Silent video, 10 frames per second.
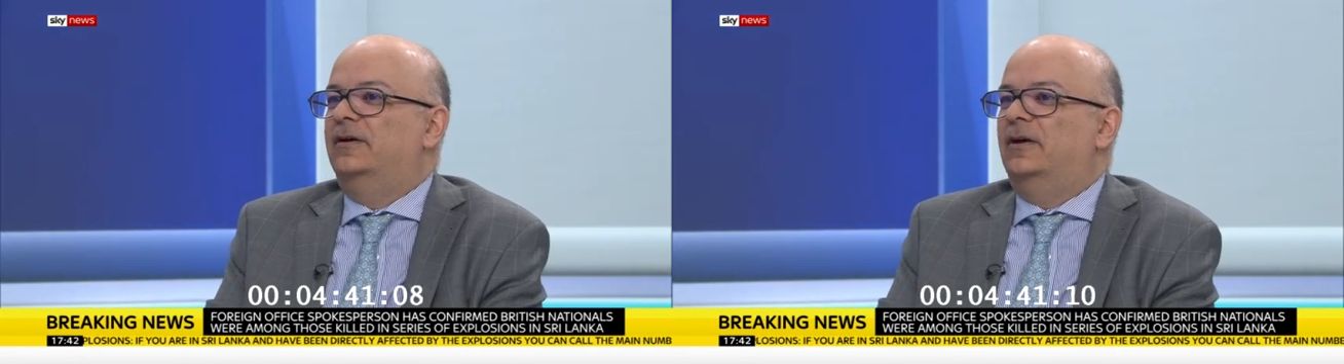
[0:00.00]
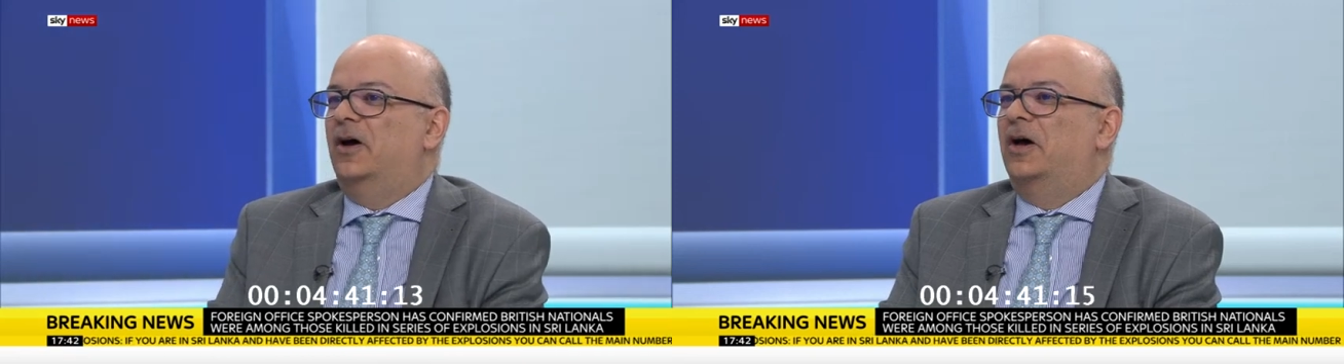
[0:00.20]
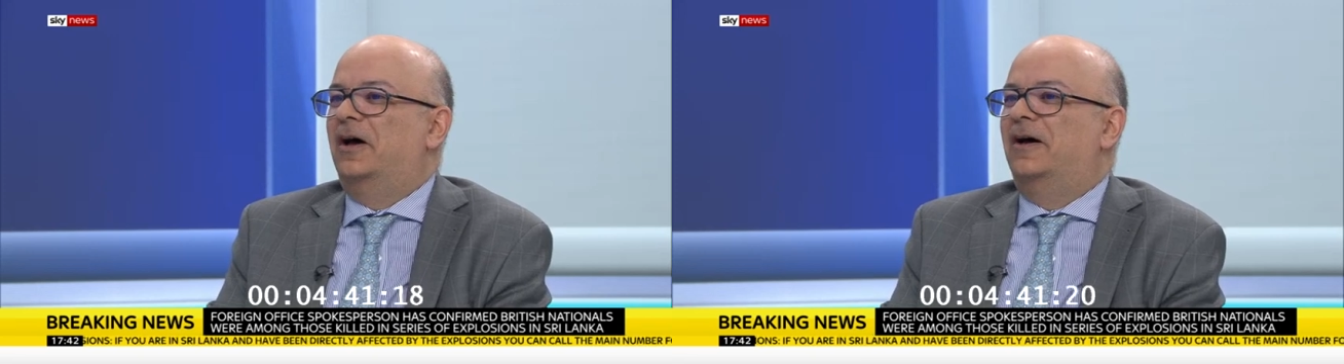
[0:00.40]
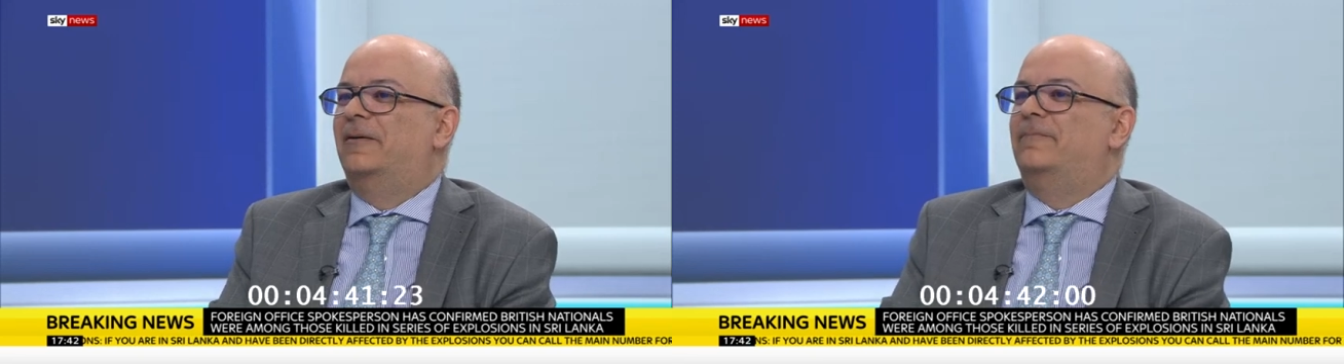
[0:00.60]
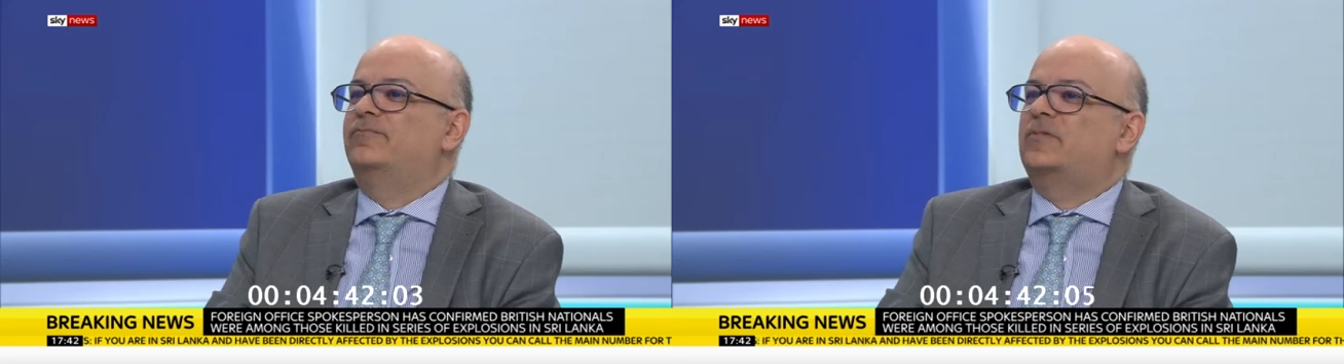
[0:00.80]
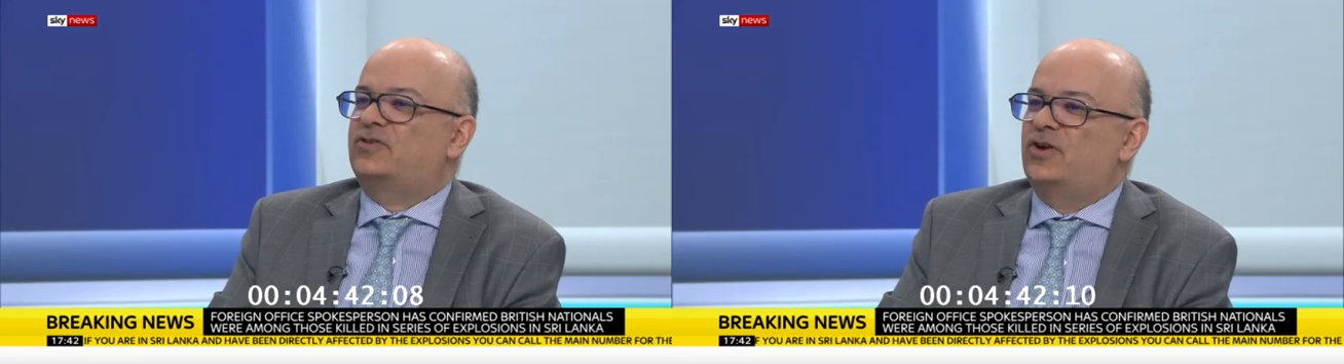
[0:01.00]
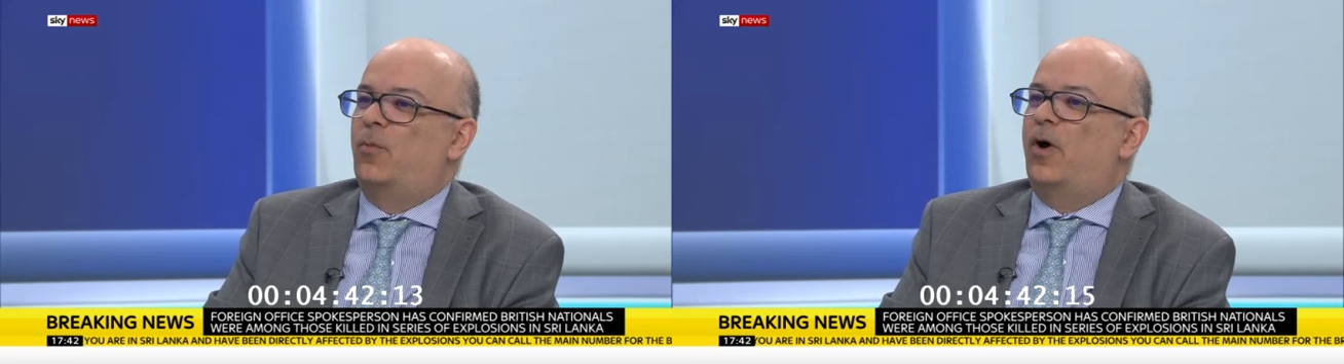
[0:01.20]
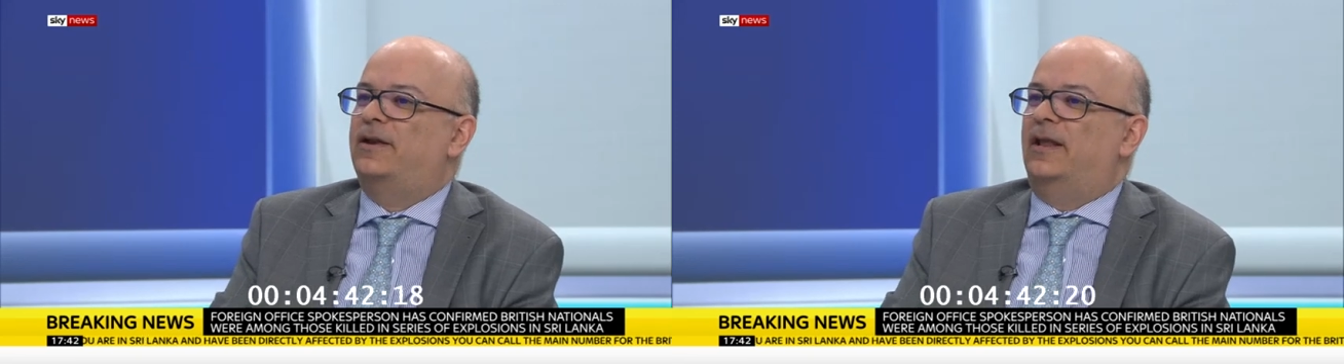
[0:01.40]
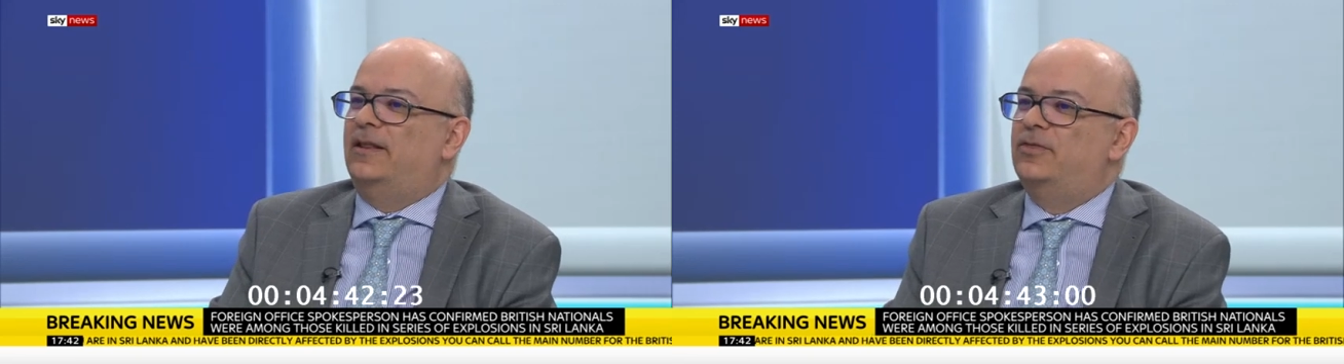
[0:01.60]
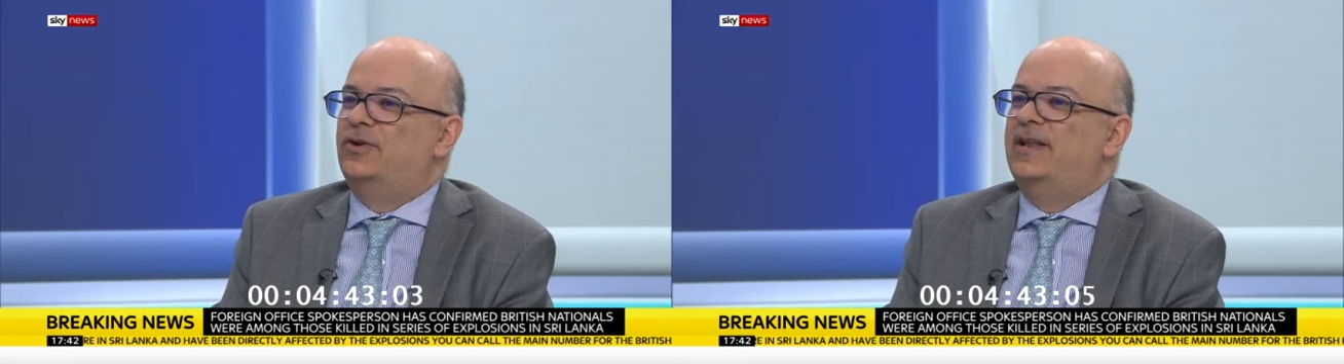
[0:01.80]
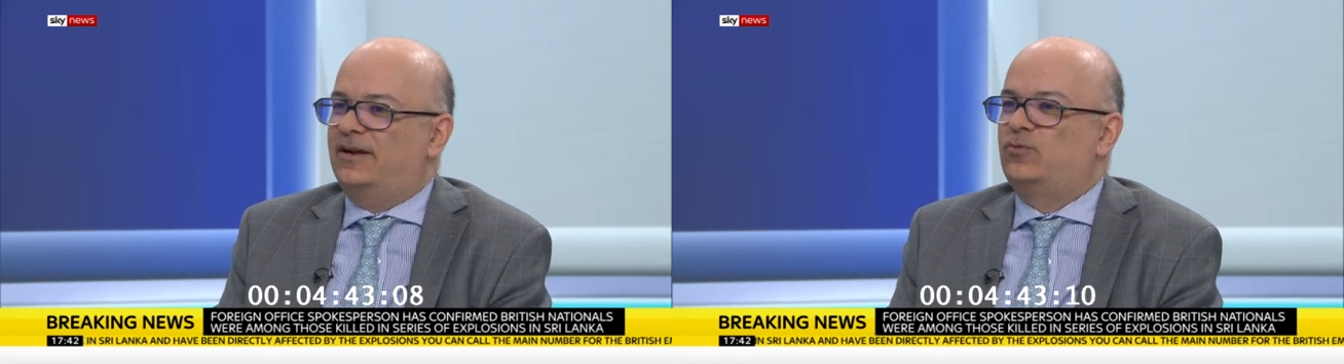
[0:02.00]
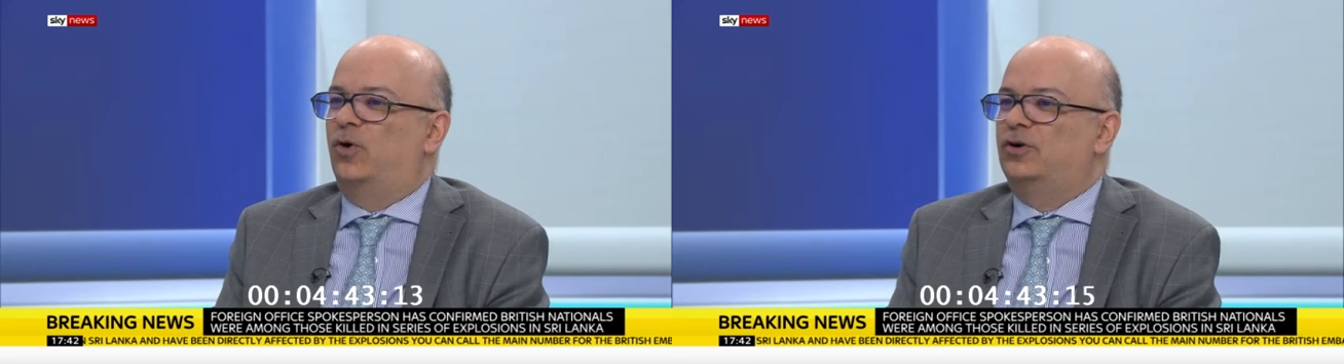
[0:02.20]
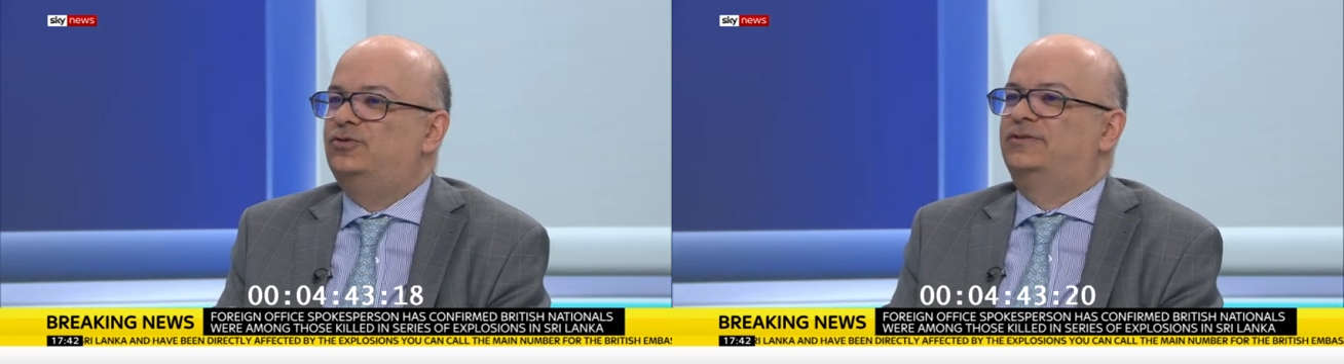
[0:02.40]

someone in the network